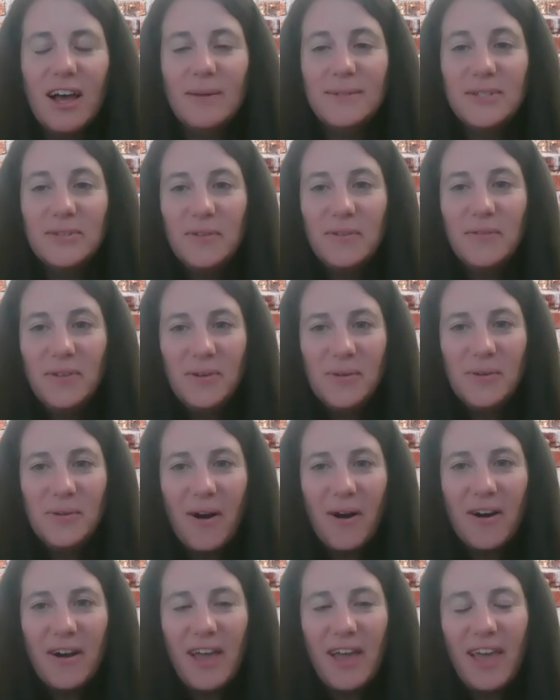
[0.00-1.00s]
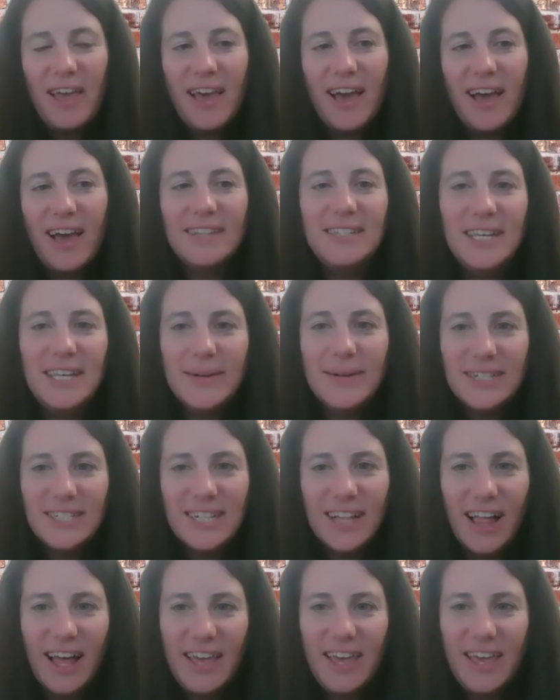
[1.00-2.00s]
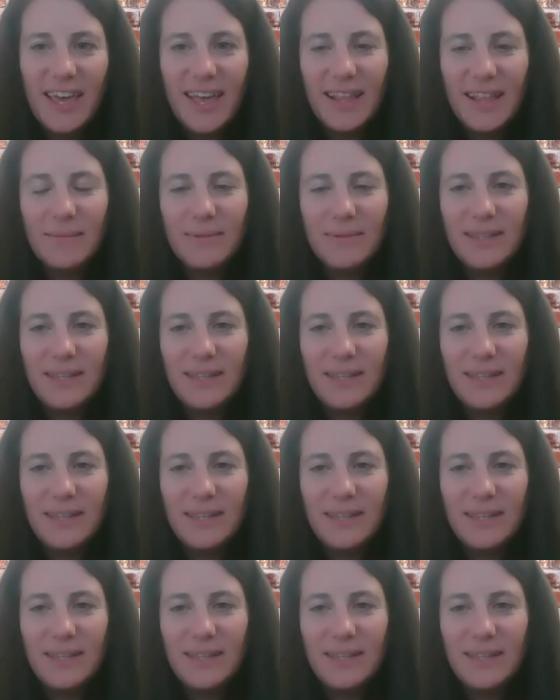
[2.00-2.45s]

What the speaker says: So if you are a CATS ELASH client,